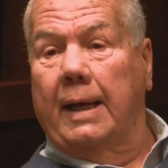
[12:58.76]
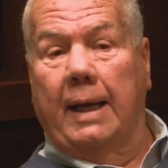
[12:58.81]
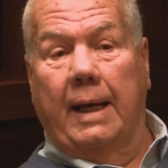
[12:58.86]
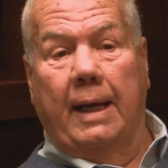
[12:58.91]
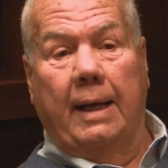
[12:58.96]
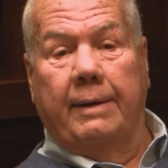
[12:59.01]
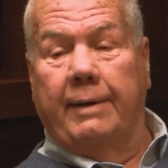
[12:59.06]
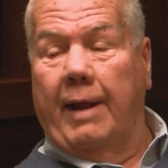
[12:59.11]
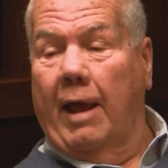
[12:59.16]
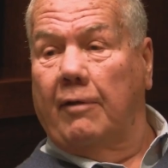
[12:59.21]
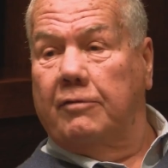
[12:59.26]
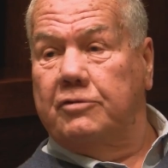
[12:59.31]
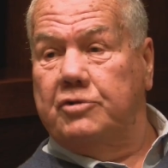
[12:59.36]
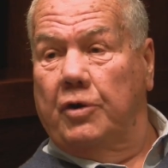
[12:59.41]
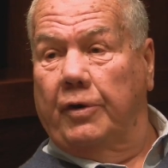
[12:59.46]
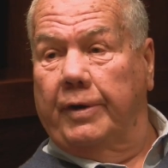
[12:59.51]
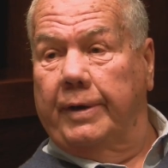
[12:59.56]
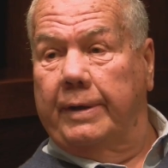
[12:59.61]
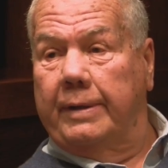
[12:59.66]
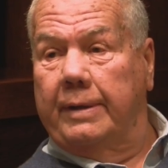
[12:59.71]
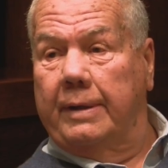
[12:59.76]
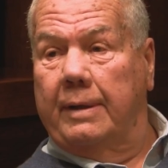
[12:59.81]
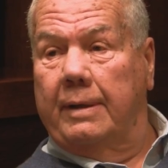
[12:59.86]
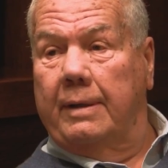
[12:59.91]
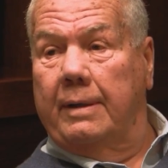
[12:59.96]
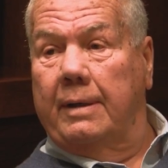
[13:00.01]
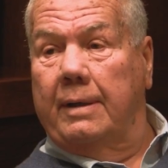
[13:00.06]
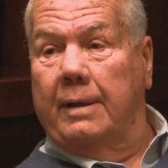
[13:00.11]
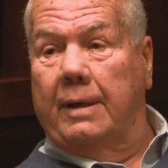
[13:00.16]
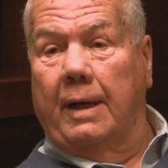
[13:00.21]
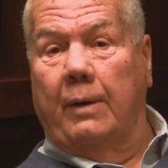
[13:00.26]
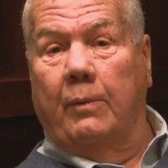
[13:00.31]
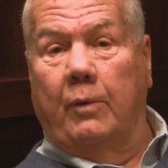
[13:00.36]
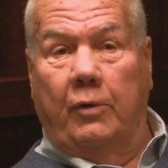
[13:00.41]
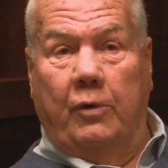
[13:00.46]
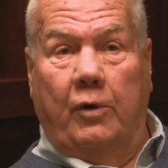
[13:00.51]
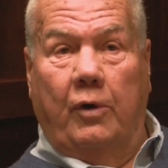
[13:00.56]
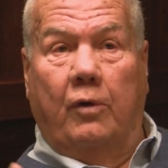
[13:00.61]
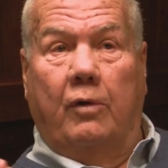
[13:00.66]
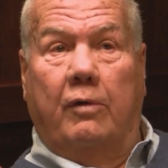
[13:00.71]
and Alf Joint, and we
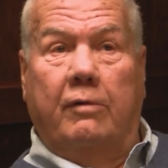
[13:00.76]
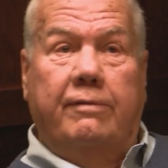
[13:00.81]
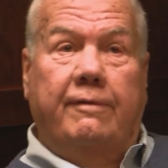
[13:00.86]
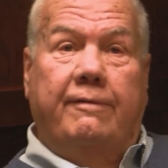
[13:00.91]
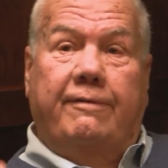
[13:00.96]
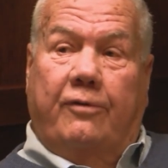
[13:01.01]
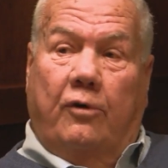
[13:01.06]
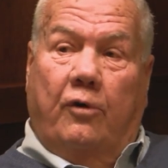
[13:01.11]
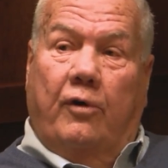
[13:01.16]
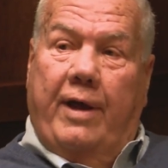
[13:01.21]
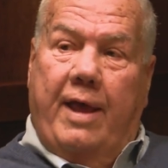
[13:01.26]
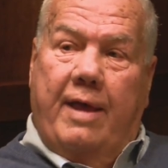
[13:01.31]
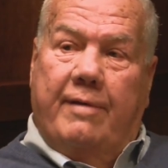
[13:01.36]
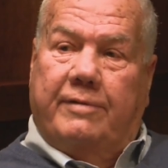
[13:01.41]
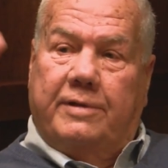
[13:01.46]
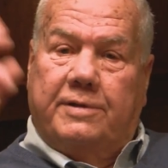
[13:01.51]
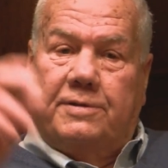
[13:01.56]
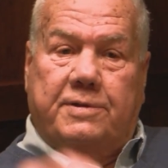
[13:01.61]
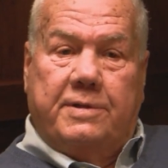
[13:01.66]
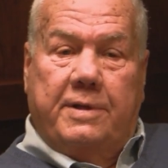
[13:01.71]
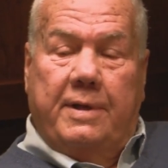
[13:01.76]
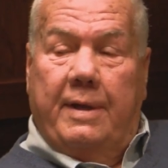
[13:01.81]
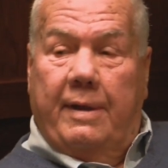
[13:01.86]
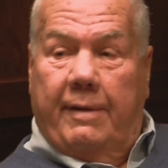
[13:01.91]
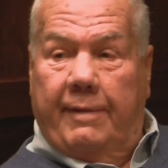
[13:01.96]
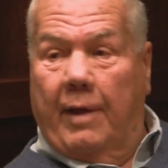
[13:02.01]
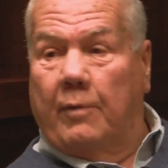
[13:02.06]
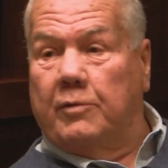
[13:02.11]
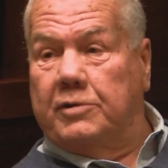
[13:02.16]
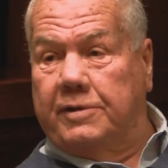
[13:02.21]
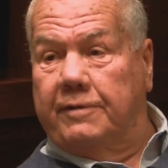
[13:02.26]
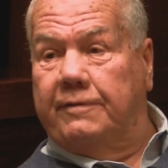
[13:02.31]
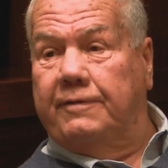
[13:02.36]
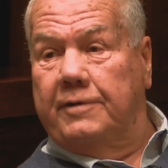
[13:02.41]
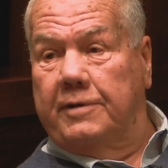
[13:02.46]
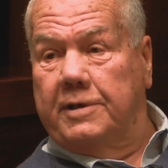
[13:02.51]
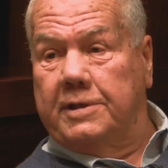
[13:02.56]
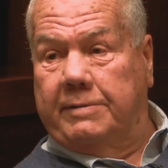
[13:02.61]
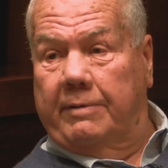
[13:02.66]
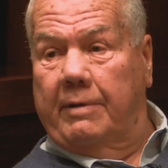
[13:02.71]
were all four heavies. That was the
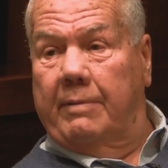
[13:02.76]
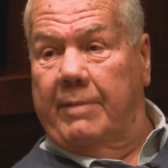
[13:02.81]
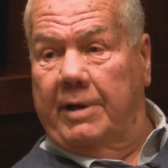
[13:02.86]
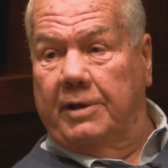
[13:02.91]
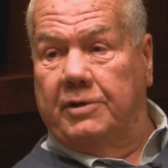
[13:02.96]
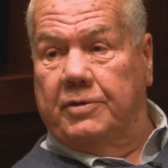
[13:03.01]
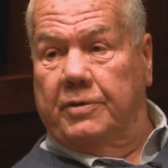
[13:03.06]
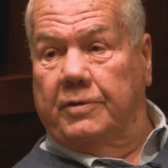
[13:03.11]
first time I met